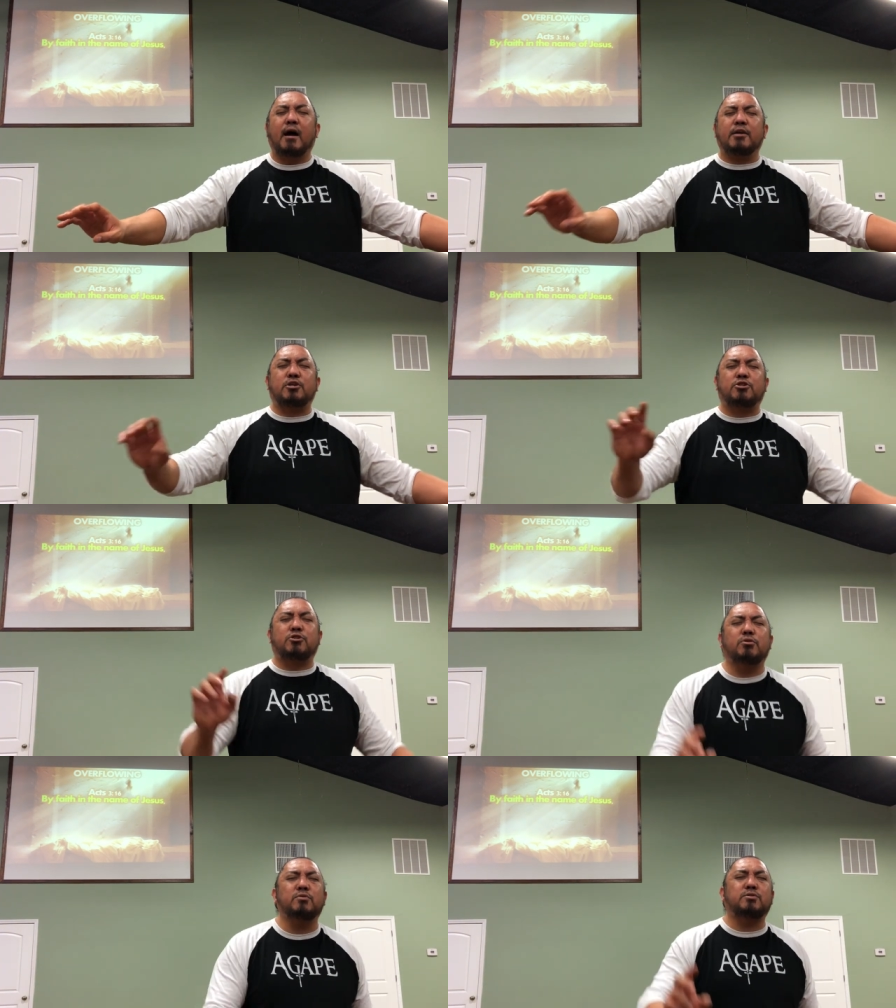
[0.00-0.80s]
I just
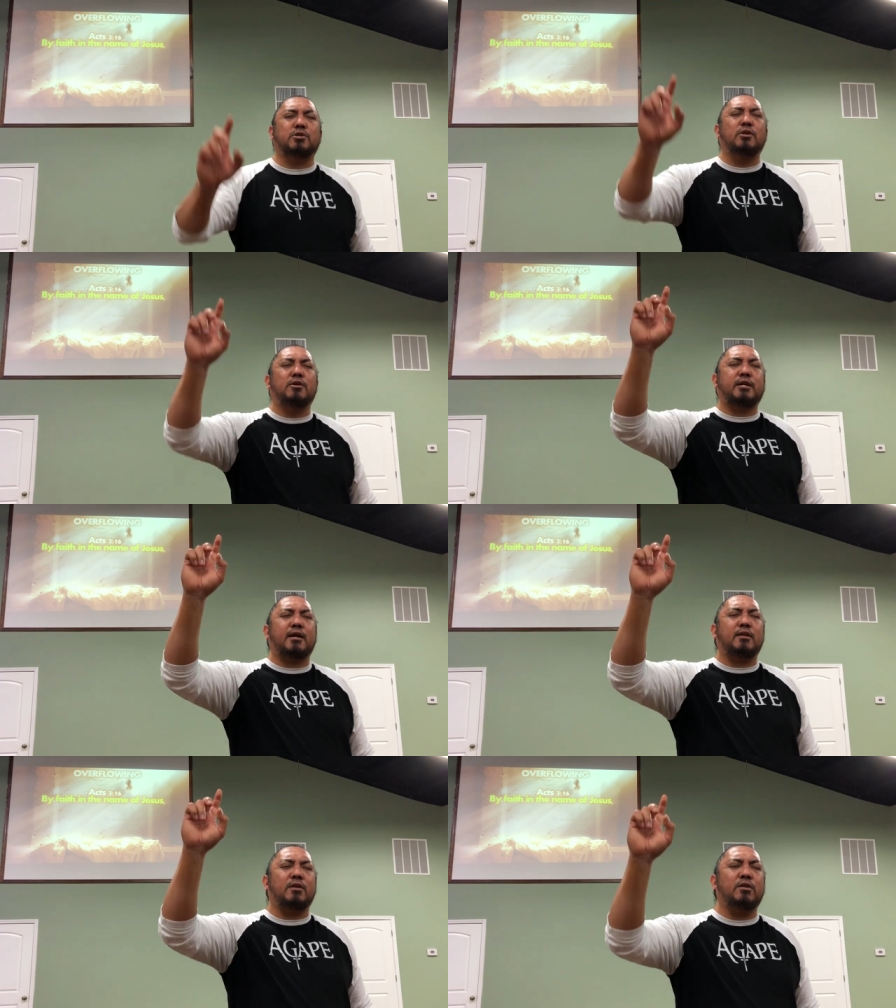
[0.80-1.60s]
choose to look
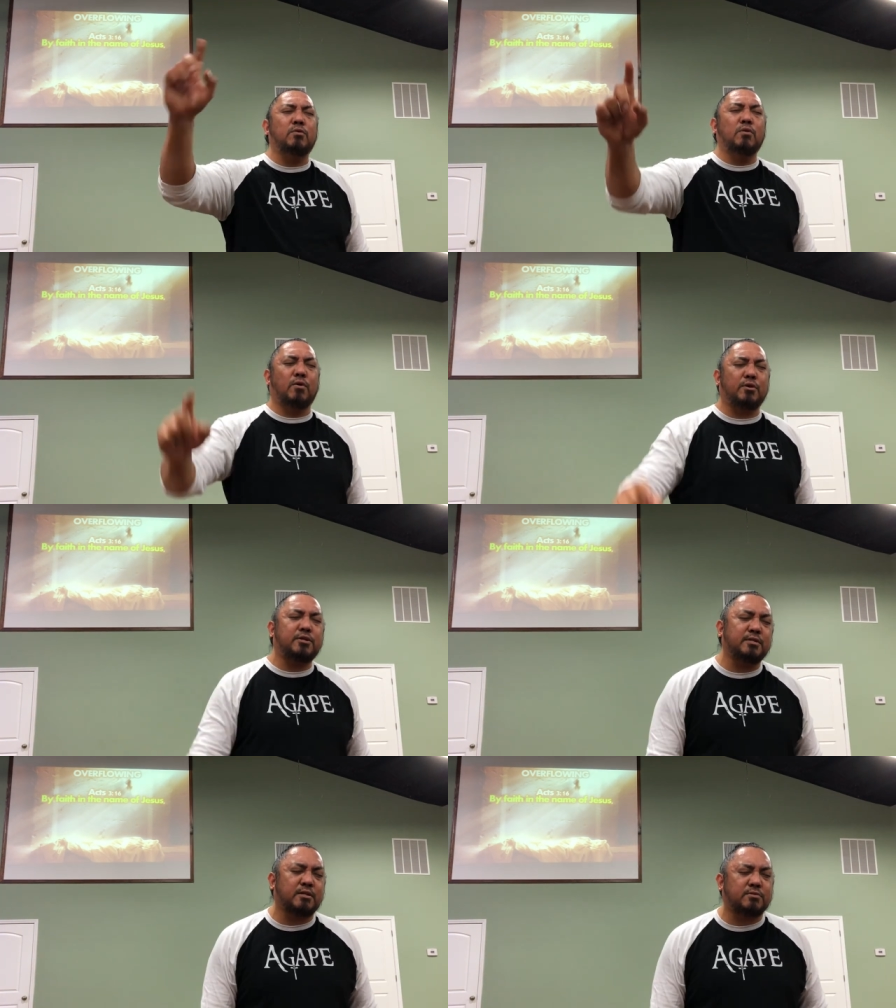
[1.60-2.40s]
at you, Lord
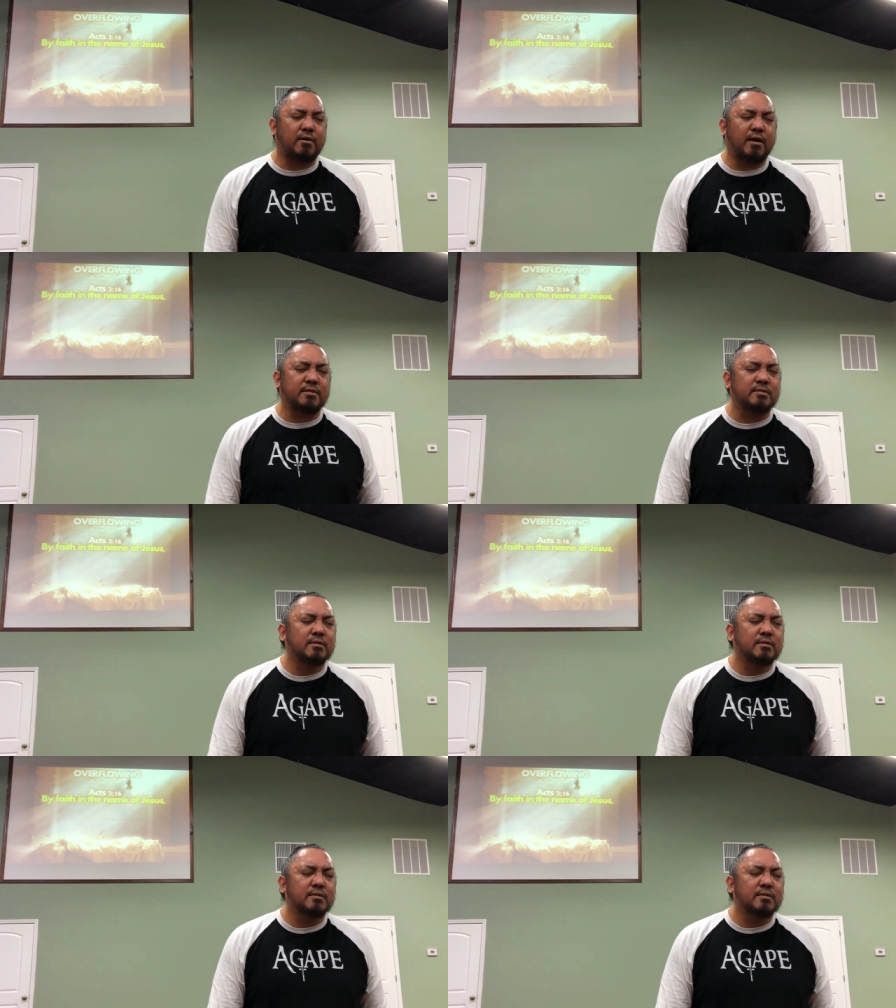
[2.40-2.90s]
Jesus Christ.